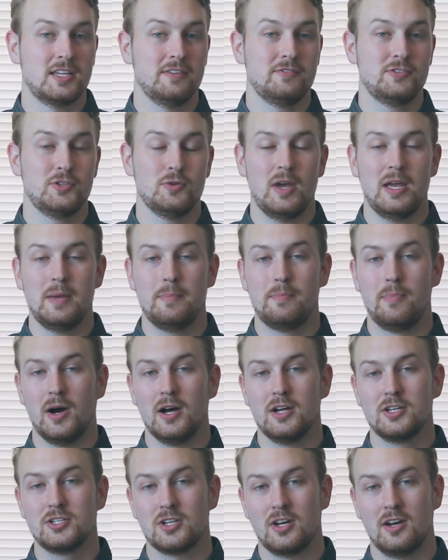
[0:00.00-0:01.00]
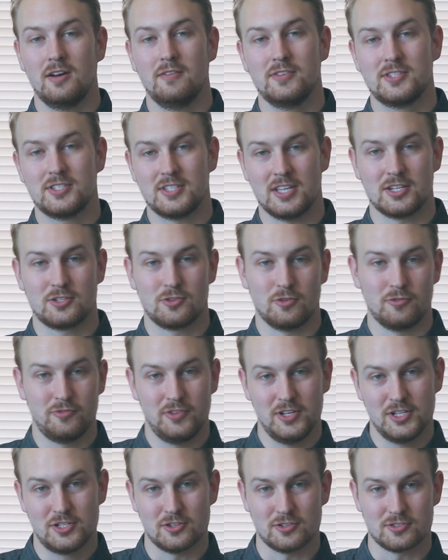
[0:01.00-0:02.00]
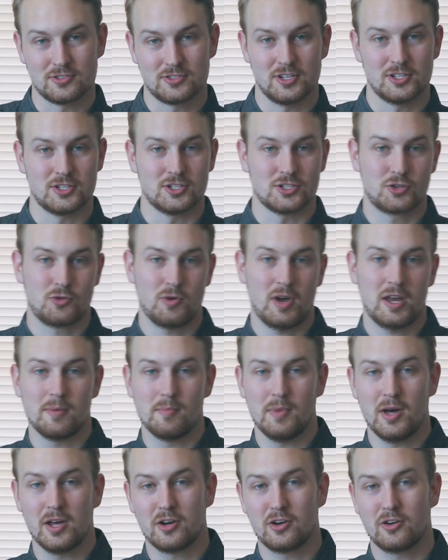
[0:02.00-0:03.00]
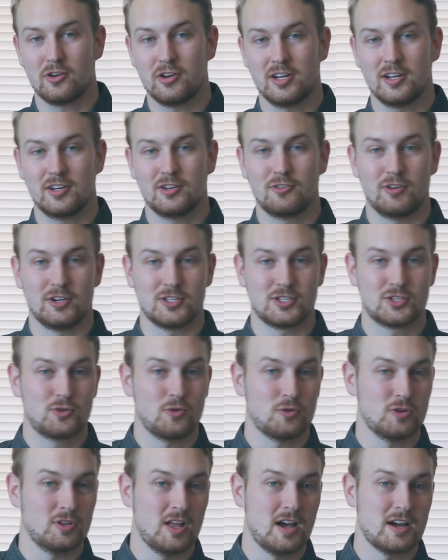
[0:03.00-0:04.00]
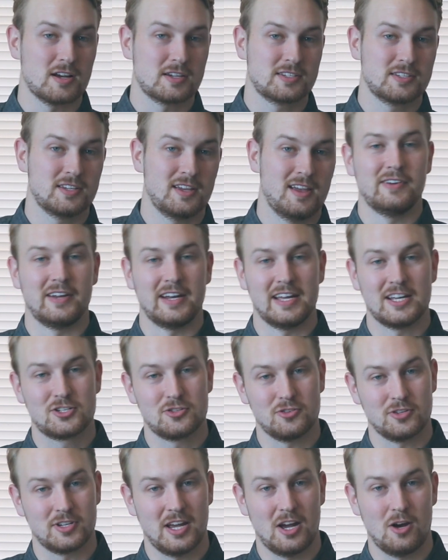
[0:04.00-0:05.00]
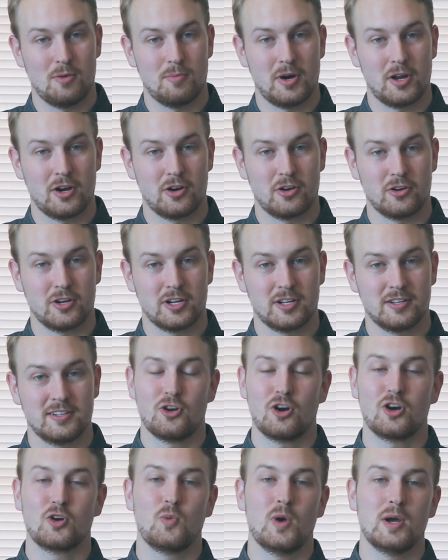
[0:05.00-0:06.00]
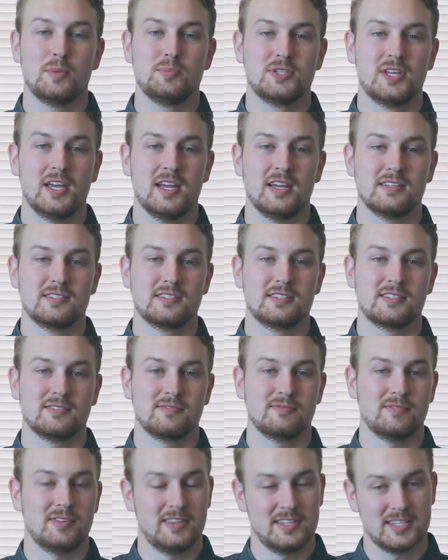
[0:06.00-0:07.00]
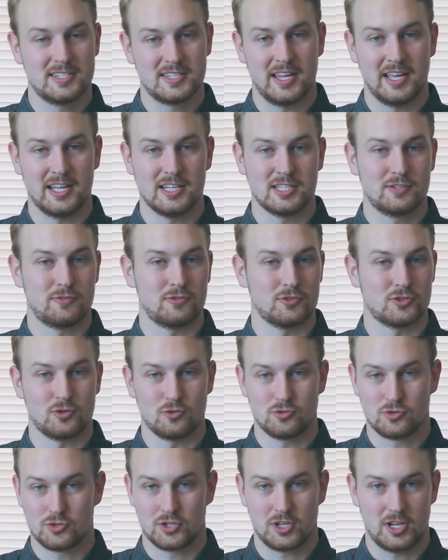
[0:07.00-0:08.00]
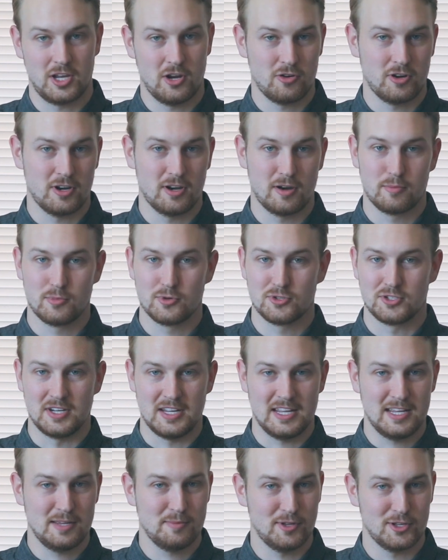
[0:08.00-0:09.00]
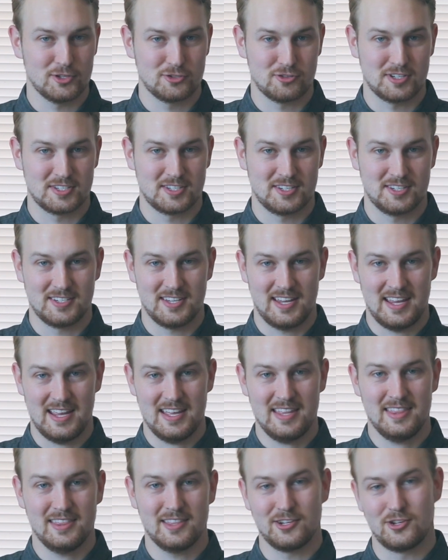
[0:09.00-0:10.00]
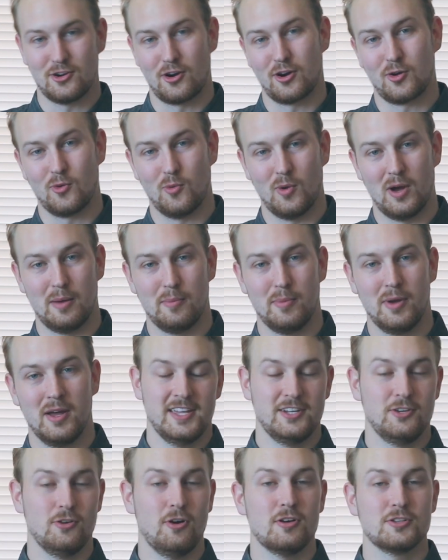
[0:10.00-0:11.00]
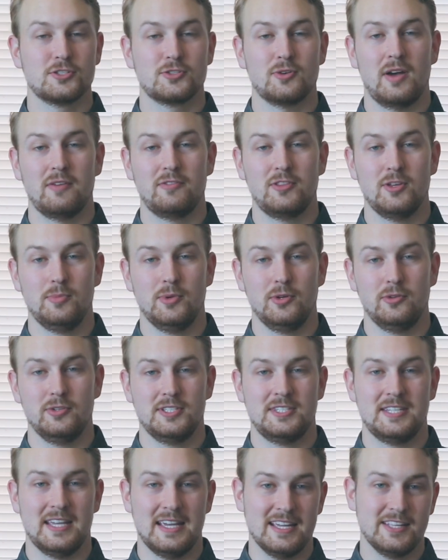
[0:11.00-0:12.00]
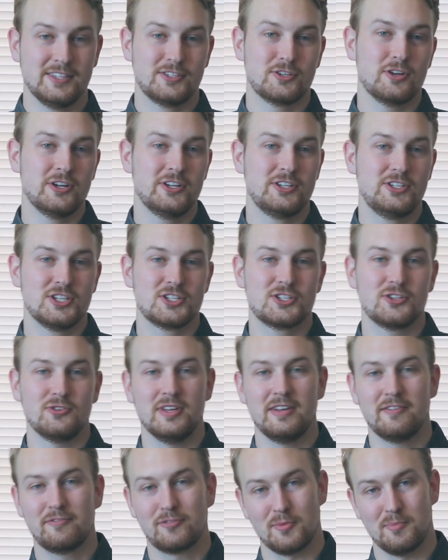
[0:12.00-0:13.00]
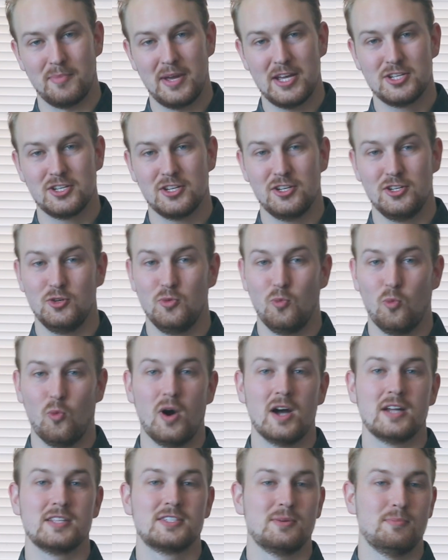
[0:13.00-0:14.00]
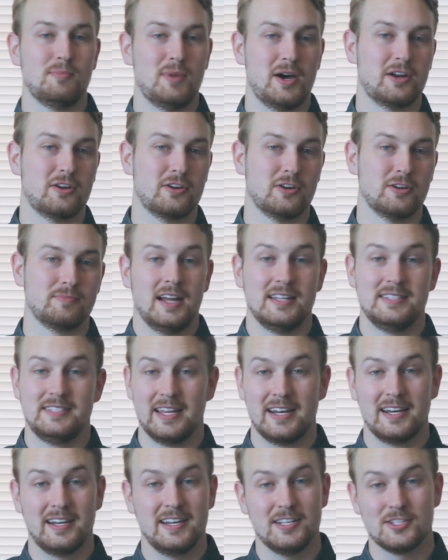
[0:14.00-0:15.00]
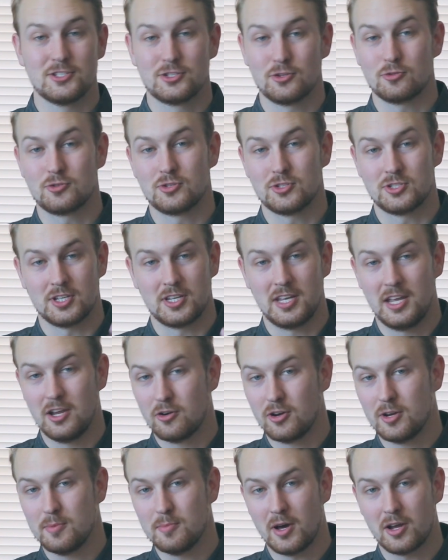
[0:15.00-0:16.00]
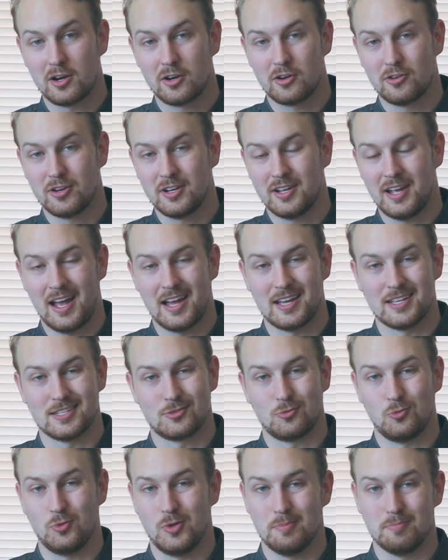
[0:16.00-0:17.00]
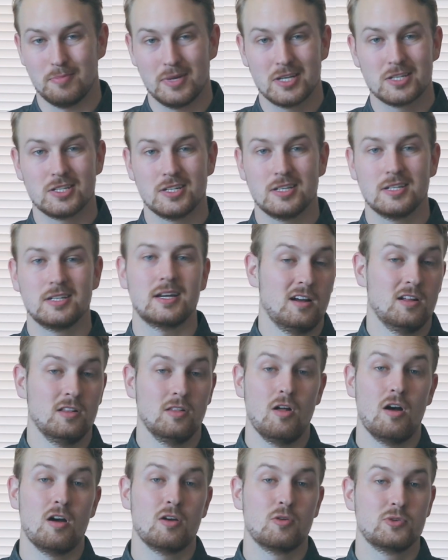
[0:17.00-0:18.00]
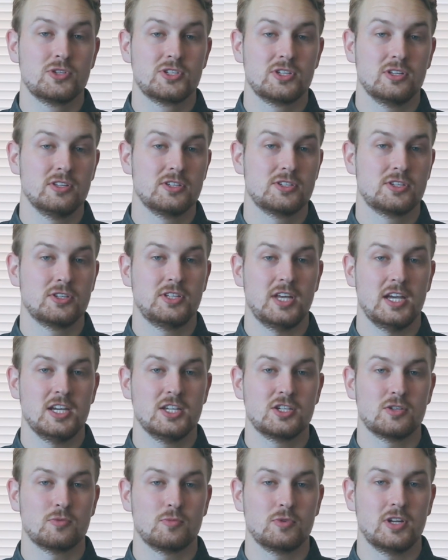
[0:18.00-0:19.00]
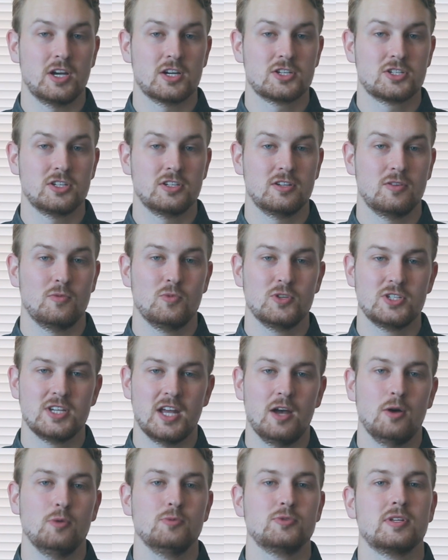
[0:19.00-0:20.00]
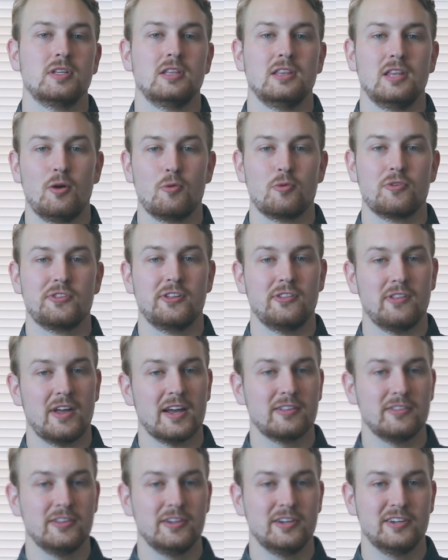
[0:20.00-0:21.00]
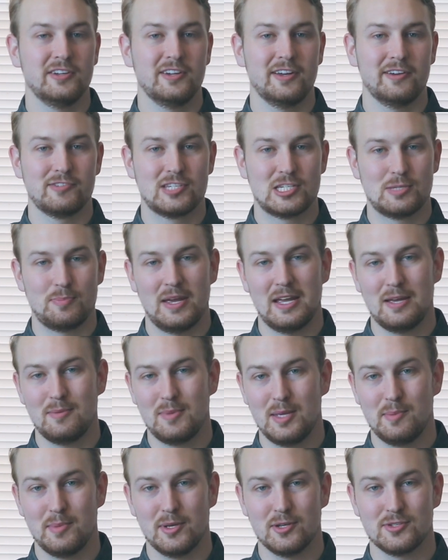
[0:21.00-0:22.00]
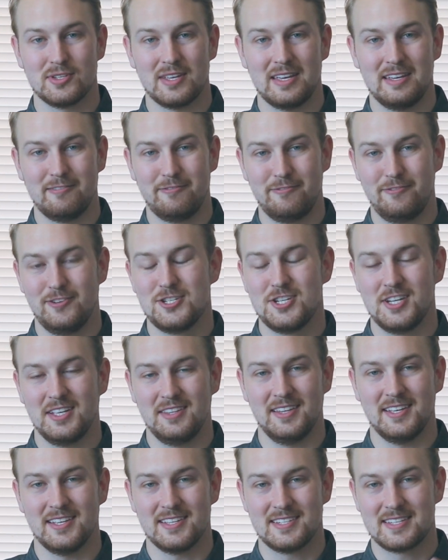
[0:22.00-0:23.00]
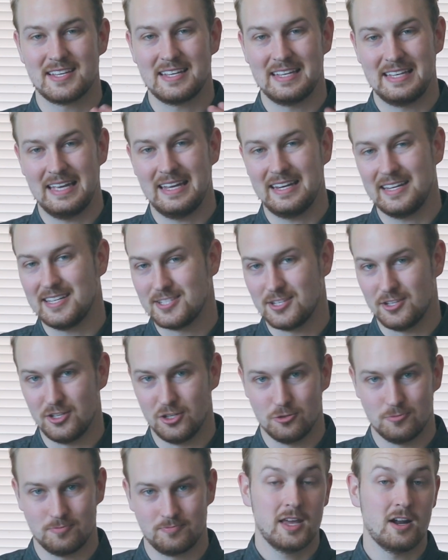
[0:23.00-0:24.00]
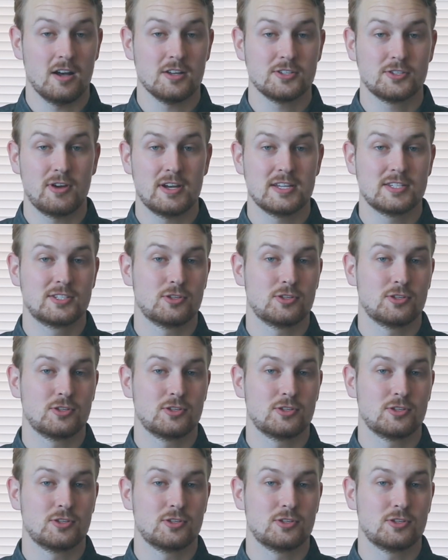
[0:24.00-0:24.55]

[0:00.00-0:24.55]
gives you a bunch of essential features, such as credit monitoring, credit score locks, financial account monitoring, dark web scans, and this scans for social security numbers and email addresses in the dark web. And you also have the ability to enter additional information you want to monitor. Identity and social security monitoring, as we mentioned, along with solicitation reduction, which helps lower the likelihood of spam emails and phishing links getting to you. It also has